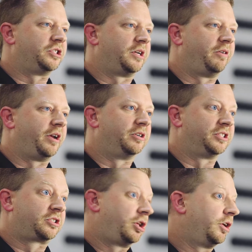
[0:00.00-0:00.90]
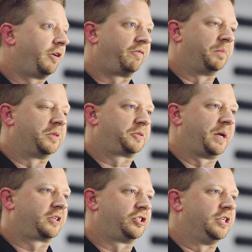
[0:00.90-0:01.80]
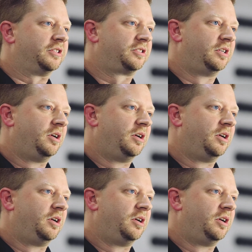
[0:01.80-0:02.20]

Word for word: generators is clear from the spec sheets.